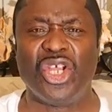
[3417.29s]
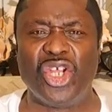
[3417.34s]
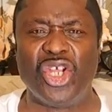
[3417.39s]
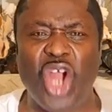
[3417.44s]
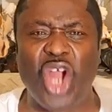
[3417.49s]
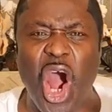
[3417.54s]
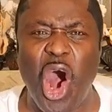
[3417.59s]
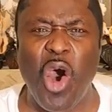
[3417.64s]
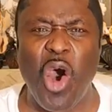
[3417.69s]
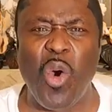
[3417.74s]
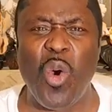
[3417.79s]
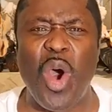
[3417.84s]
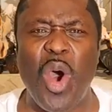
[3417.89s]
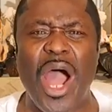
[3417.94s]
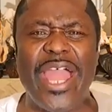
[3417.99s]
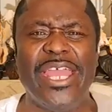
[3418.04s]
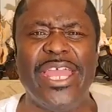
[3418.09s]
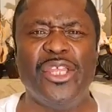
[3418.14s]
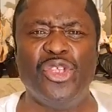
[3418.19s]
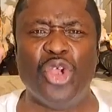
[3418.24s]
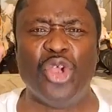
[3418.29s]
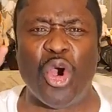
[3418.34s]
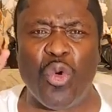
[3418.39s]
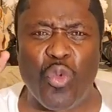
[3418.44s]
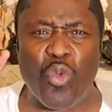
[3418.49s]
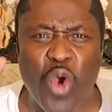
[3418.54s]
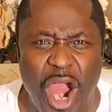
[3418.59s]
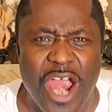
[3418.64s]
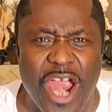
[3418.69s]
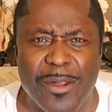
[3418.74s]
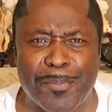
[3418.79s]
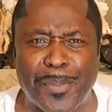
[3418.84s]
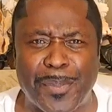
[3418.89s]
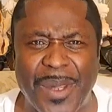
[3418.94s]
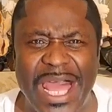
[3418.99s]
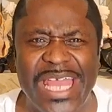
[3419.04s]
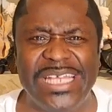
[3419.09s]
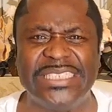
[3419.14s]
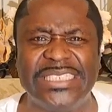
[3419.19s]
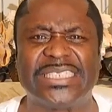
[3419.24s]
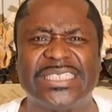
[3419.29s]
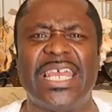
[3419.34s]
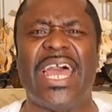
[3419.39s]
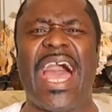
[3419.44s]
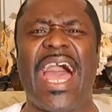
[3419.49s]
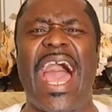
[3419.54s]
Go in your workplace